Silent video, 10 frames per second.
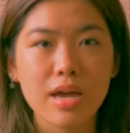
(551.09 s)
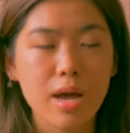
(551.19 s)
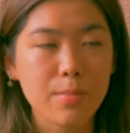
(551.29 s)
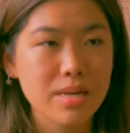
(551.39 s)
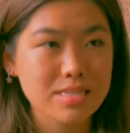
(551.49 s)

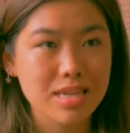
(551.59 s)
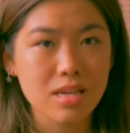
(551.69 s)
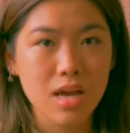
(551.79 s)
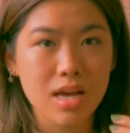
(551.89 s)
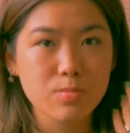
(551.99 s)
and my skin
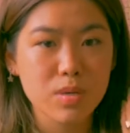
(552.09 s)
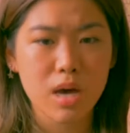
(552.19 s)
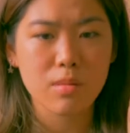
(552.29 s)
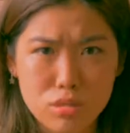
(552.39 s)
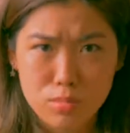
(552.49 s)
has
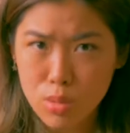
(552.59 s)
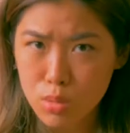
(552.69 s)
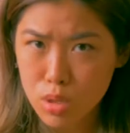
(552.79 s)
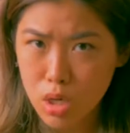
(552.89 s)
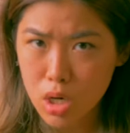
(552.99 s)
become
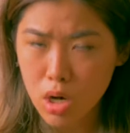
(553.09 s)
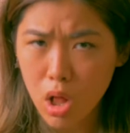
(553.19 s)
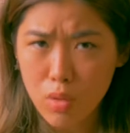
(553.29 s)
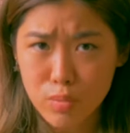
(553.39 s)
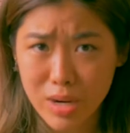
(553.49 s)
smoother
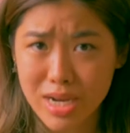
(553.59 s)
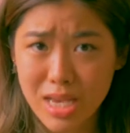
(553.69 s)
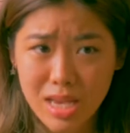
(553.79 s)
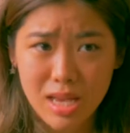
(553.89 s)
already.